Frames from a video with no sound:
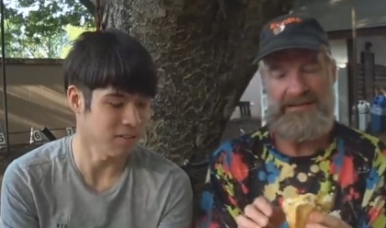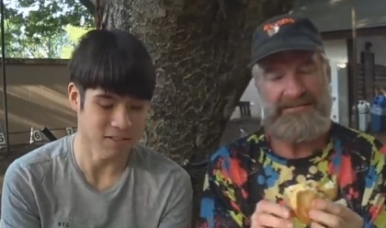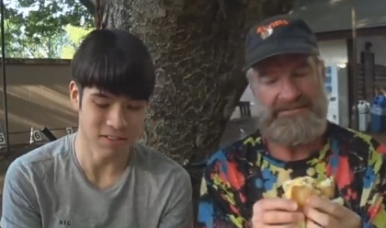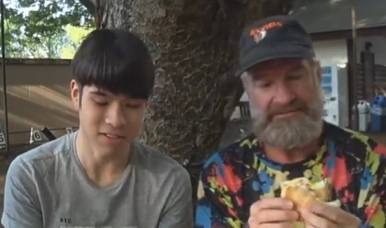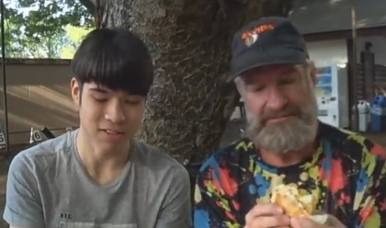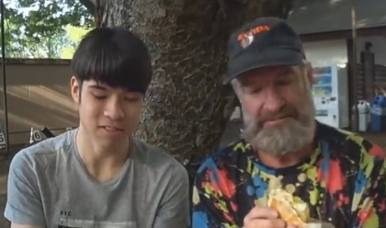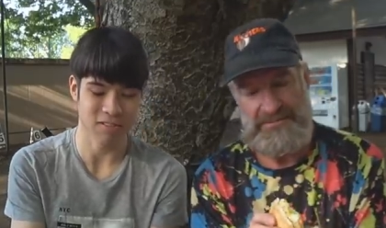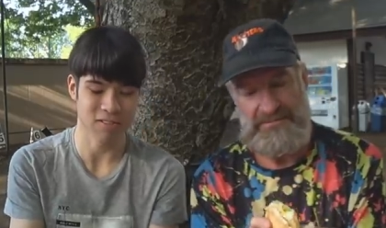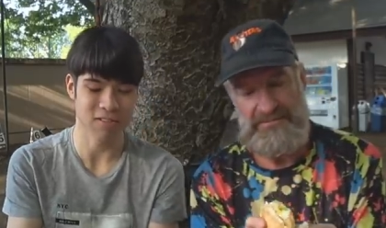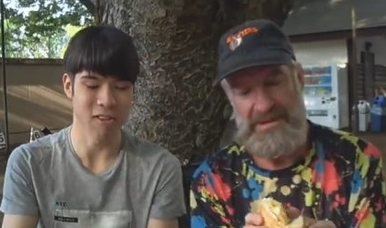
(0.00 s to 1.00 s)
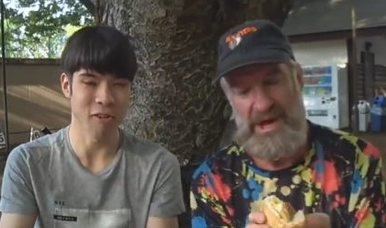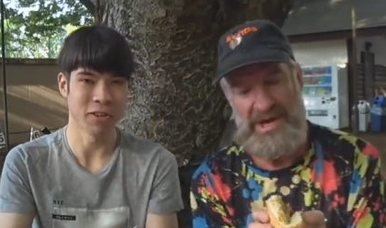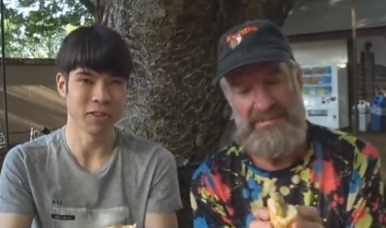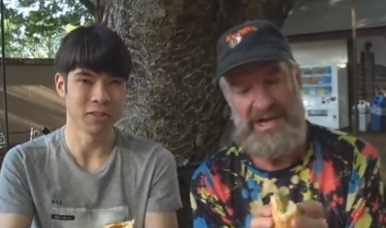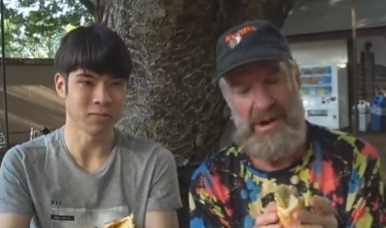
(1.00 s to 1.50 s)
Speaker 1: right.
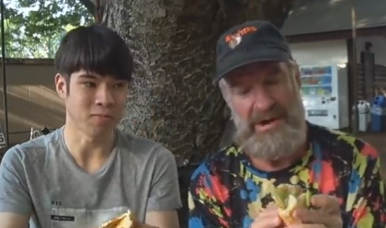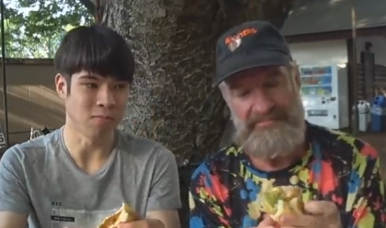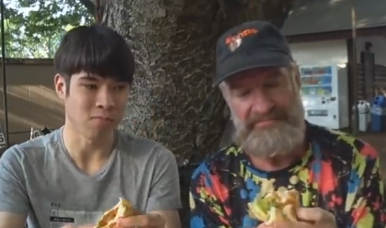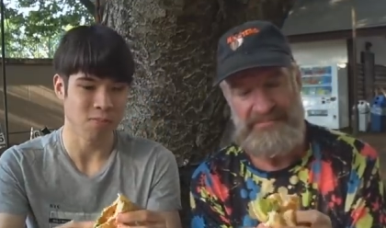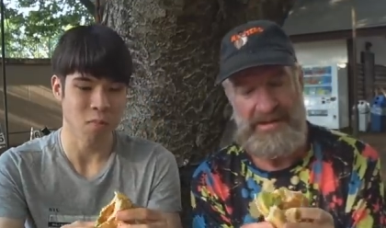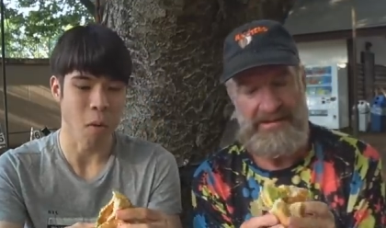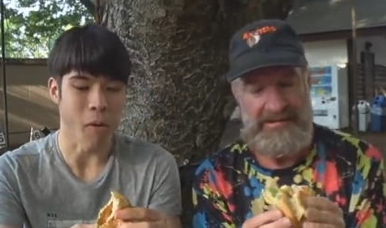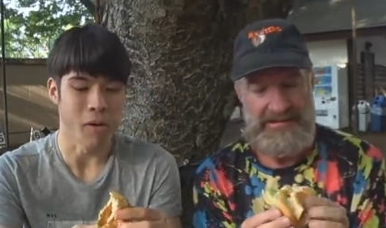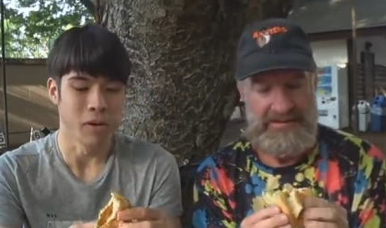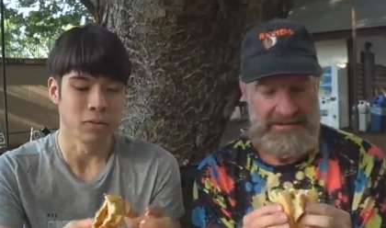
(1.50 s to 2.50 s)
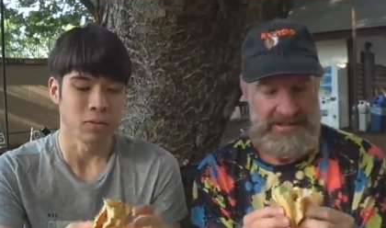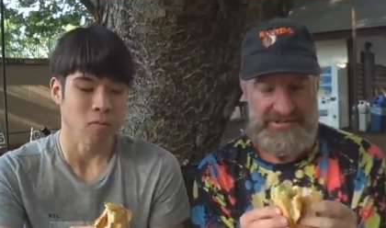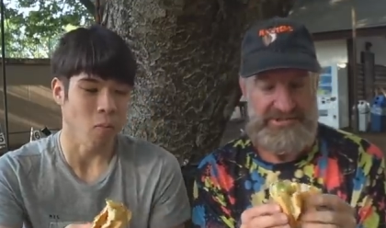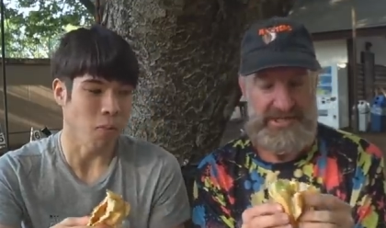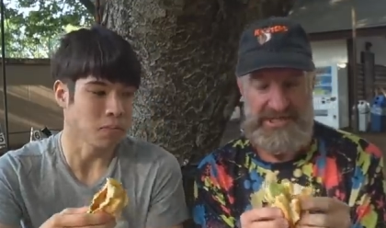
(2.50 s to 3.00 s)
Okay, here we go.
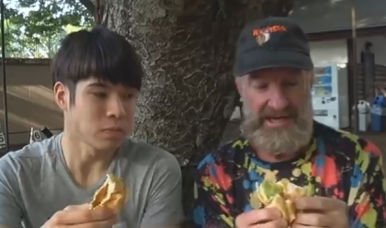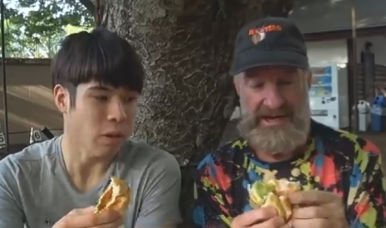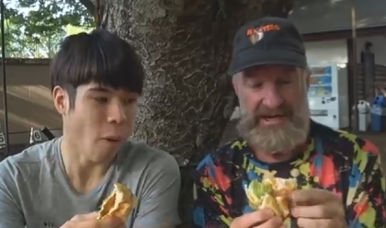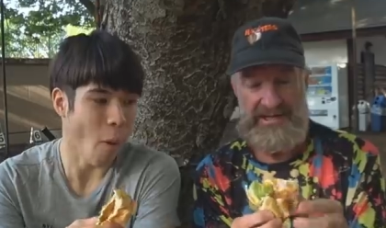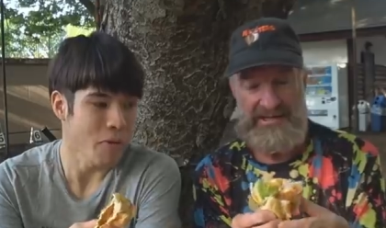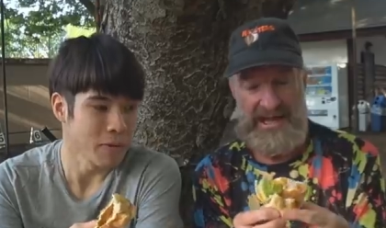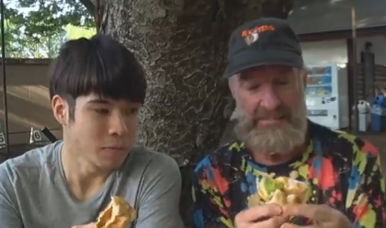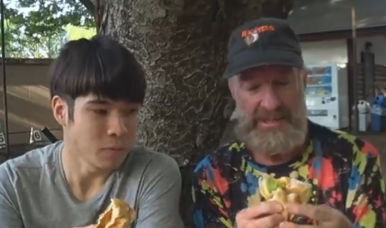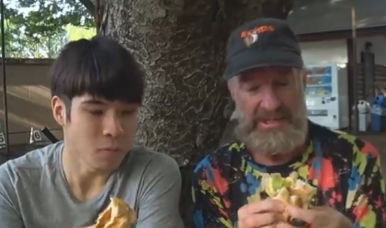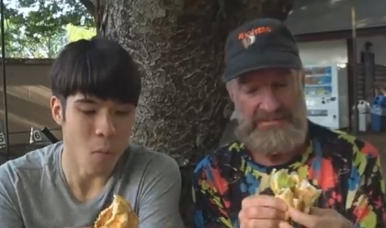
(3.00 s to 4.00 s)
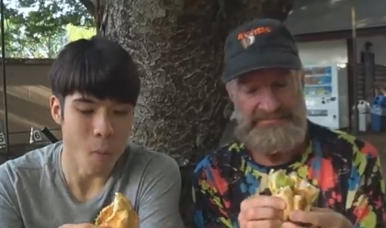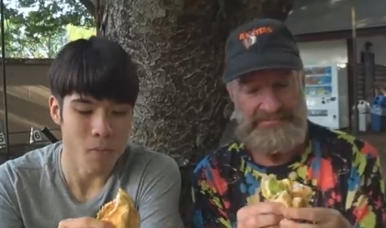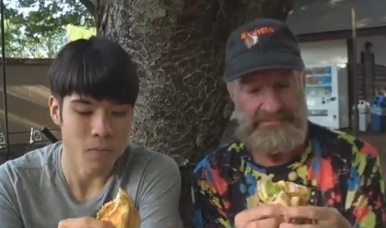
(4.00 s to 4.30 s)
It's the egg burger.